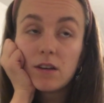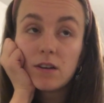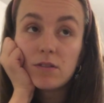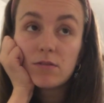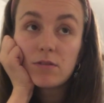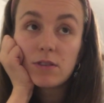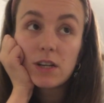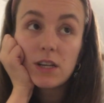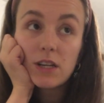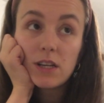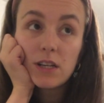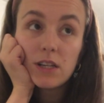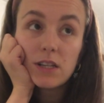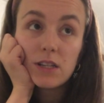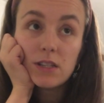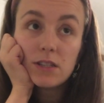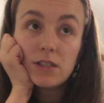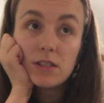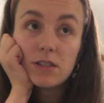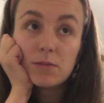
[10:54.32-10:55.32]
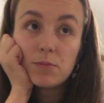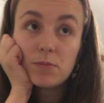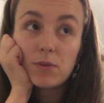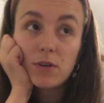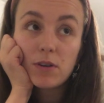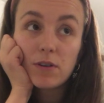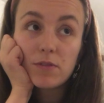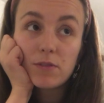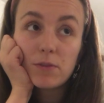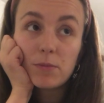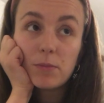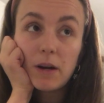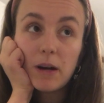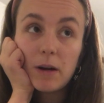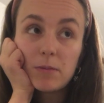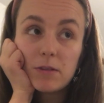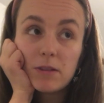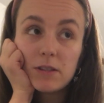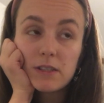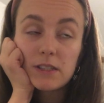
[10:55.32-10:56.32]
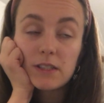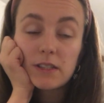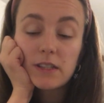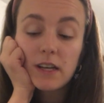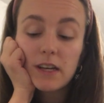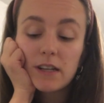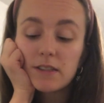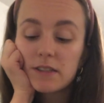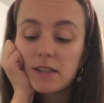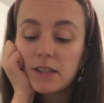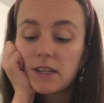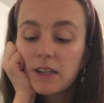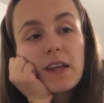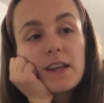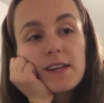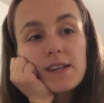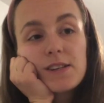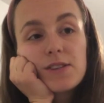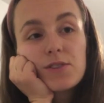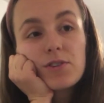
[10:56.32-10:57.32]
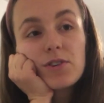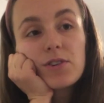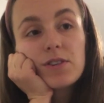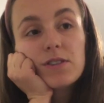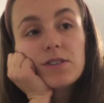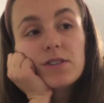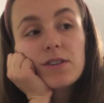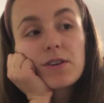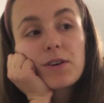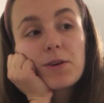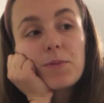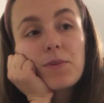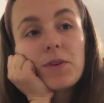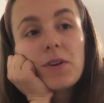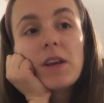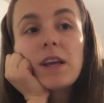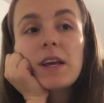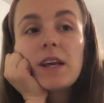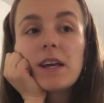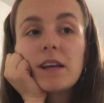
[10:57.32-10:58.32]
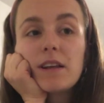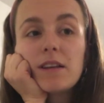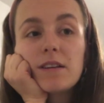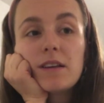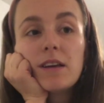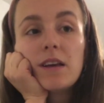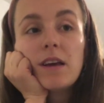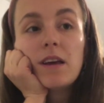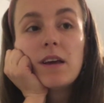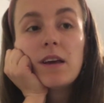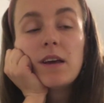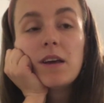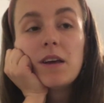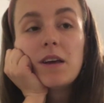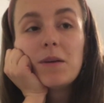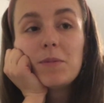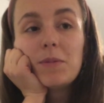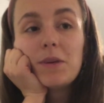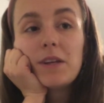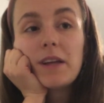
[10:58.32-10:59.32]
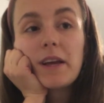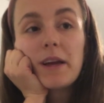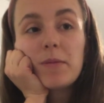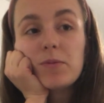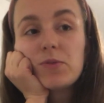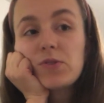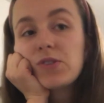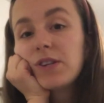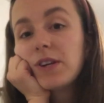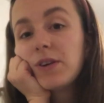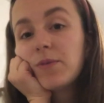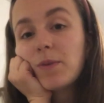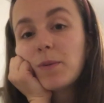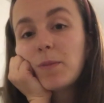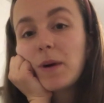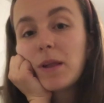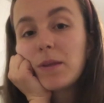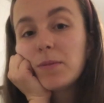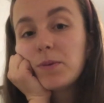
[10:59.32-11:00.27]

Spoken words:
read a book of the Bible and discuss it. And I enjoyed the community and being able to hear from other